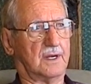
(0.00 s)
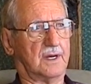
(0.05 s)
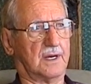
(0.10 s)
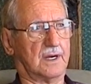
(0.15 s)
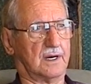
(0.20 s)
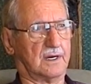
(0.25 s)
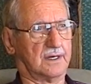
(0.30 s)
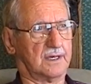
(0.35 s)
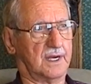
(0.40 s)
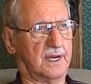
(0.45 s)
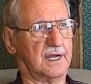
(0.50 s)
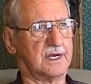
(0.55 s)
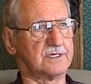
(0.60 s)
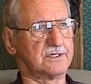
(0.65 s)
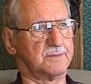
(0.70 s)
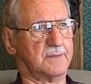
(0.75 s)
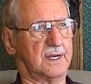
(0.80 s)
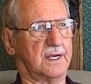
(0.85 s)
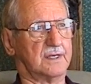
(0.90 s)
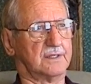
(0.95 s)
and our gas
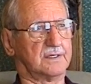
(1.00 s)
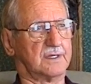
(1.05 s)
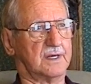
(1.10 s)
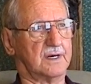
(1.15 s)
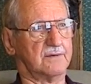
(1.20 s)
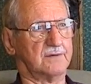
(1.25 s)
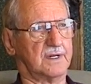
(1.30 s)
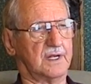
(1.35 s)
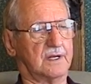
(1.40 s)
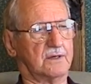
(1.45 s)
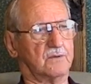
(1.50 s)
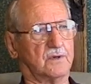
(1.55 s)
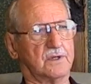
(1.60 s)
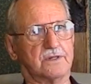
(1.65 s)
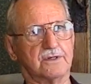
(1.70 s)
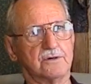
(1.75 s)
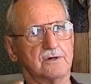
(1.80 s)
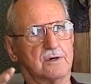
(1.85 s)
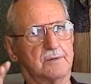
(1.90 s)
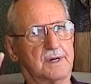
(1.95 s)
masks and everything, and we
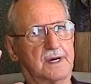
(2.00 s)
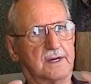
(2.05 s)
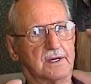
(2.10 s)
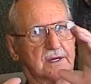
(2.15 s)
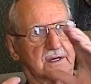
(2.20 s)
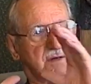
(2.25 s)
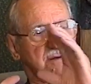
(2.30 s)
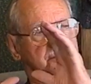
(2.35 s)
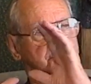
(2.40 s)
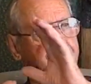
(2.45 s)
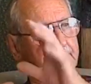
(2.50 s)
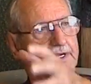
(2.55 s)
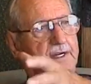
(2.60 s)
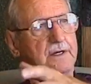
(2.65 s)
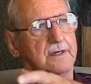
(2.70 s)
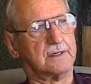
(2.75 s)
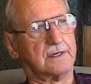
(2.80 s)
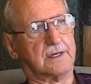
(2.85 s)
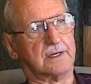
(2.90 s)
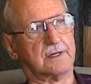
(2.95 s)
threw them out in the
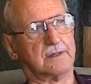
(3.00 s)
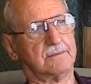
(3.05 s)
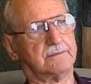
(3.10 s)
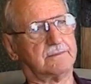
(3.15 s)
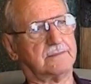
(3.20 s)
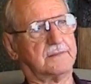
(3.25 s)
field in a,